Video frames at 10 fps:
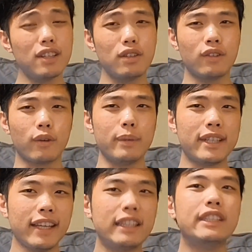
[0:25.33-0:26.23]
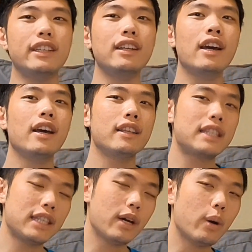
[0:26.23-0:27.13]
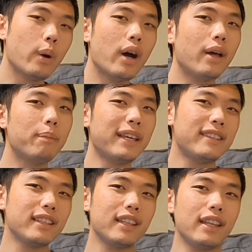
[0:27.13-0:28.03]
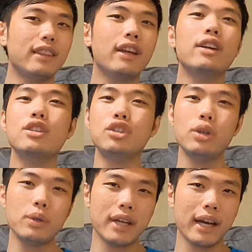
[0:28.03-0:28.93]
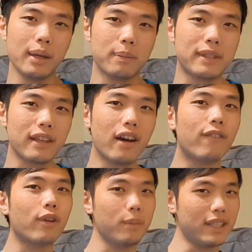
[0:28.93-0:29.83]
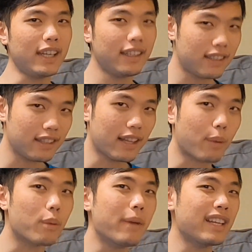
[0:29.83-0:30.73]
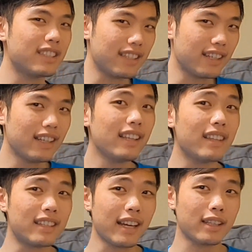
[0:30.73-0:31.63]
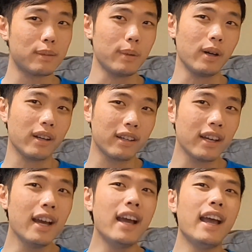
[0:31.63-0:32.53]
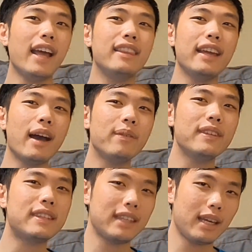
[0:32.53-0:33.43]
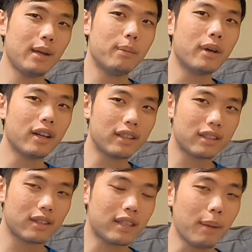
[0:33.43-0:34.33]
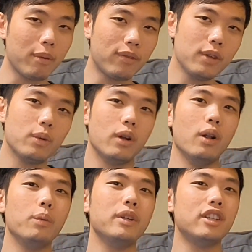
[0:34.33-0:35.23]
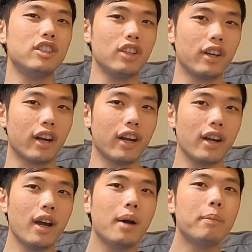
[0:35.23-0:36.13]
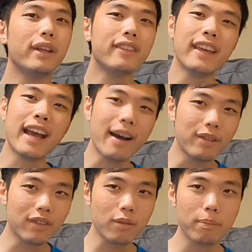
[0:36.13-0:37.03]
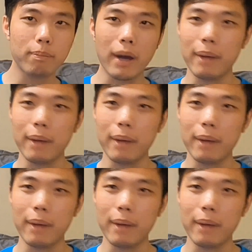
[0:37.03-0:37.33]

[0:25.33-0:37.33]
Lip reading: induce fermentation. So basically, there are two types of fermentation that were mentioned in the textbook, and they have the same type of fuel, which is sugar, but they have different